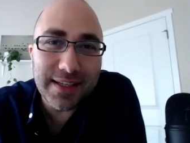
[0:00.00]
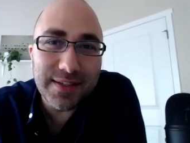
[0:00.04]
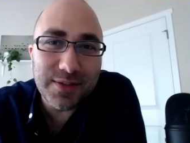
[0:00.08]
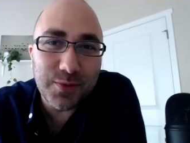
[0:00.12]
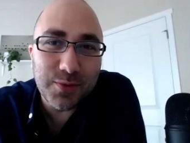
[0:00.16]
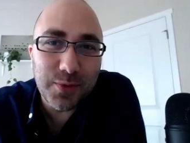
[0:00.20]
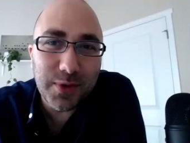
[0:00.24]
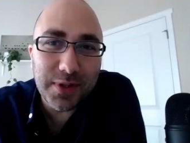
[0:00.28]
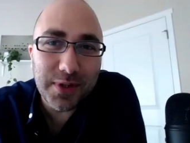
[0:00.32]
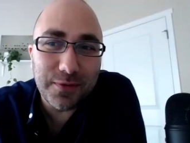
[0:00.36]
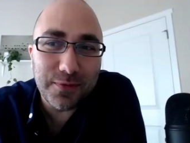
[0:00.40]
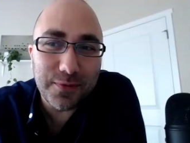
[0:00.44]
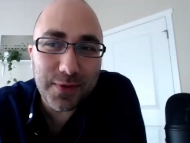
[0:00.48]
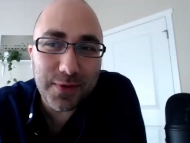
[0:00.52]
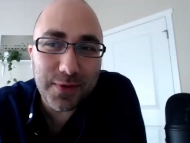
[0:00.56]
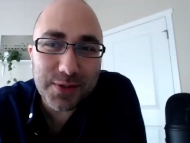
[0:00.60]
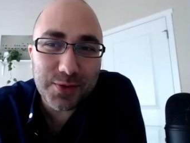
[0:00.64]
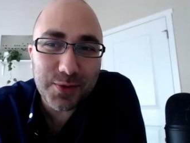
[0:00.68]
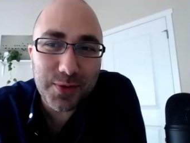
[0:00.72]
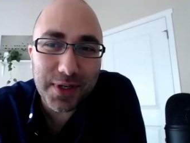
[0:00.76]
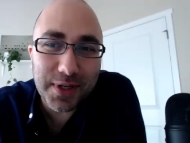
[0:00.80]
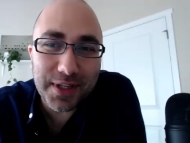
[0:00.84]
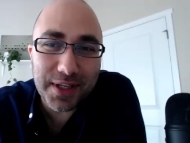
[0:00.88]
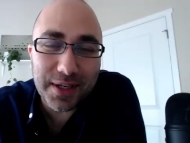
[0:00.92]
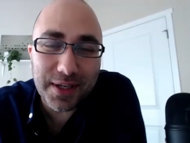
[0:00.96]
is really
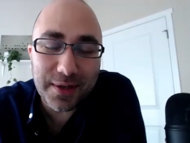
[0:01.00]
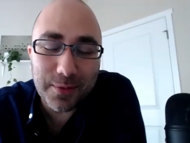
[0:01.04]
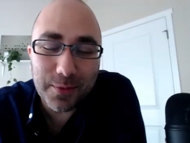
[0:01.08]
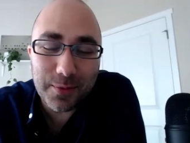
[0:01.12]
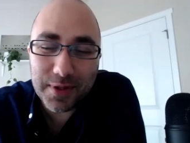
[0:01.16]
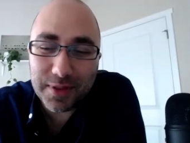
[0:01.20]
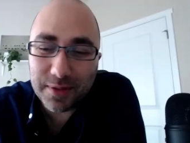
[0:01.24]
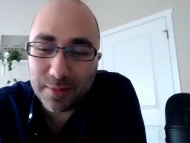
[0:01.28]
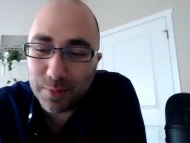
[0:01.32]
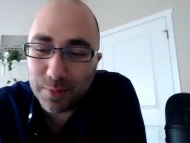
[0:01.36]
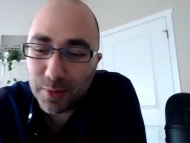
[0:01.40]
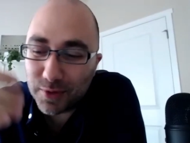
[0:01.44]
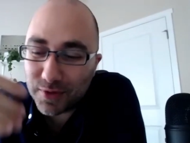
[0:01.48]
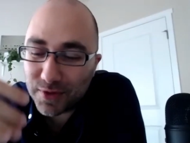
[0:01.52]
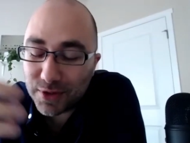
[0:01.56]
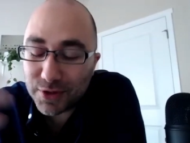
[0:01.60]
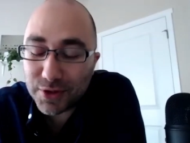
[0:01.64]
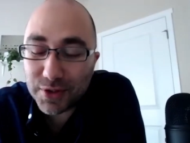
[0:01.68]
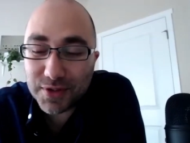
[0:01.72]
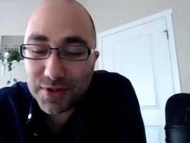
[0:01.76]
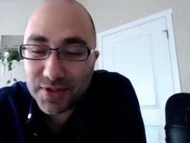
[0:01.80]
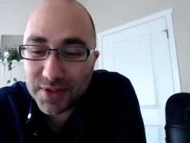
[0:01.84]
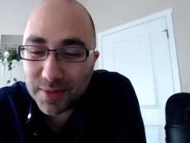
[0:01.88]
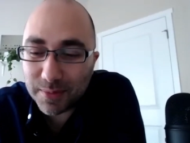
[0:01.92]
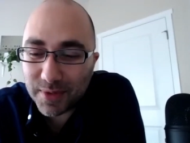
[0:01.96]
frustrating with
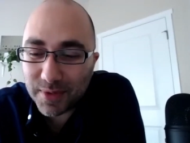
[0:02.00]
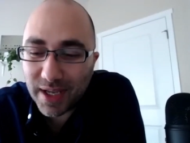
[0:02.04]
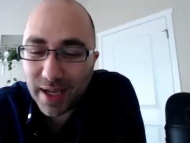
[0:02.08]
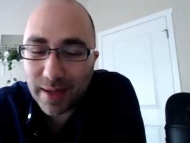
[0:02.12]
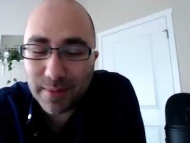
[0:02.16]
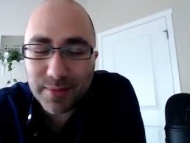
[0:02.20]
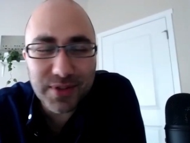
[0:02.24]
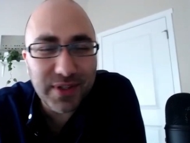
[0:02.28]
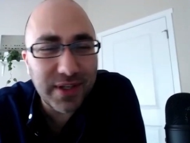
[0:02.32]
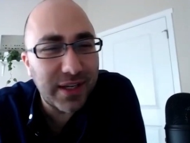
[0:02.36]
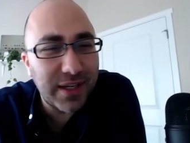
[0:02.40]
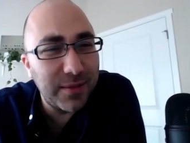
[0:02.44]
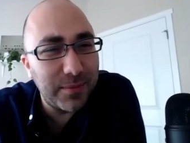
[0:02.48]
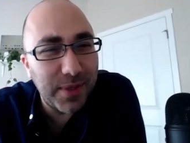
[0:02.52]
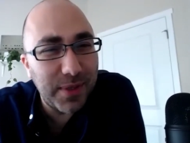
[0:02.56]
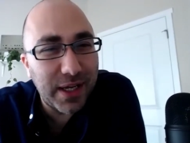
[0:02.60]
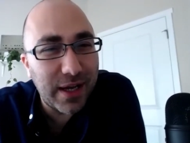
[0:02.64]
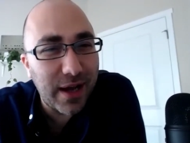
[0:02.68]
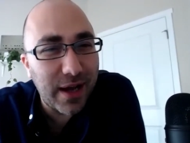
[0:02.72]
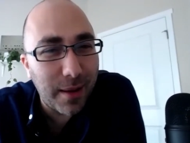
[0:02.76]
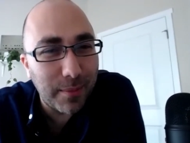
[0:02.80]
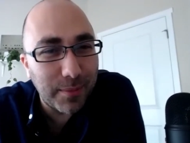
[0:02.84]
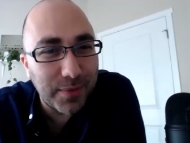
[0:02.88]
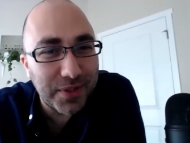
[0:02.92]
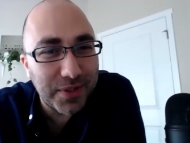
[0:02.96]
musicians, sometimes it could be
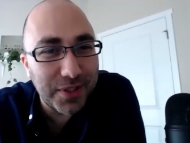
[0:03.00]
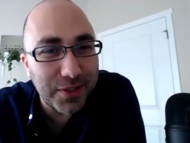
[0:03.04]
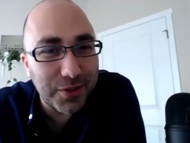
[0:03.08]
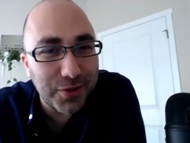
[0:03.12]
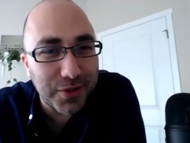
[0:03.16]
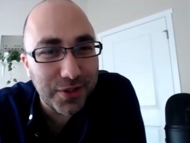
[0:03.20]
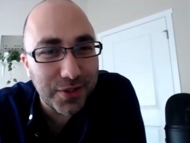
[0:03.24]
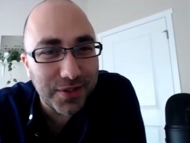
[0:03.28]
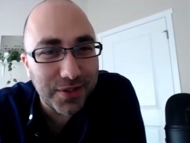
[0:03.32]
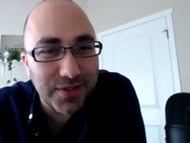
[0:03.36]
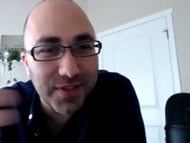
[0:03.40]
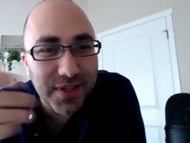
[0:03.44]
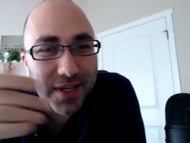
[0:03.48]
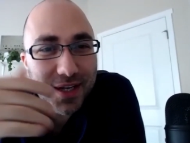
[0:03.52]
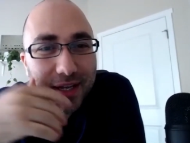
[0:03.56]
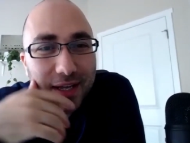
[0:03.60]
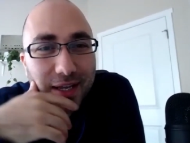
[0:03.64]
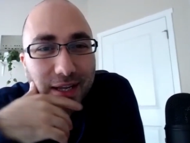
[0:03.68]
competitions.